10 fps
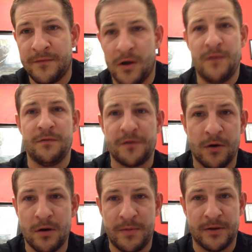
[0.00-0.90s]
I've not even
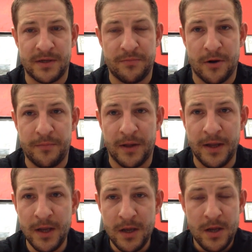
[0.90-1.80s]
thought about it properly
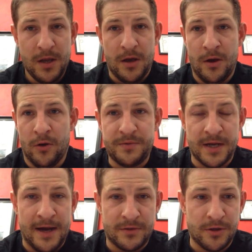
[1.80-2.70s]
up to
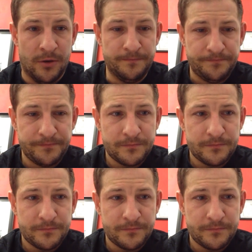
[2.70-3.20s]
now. So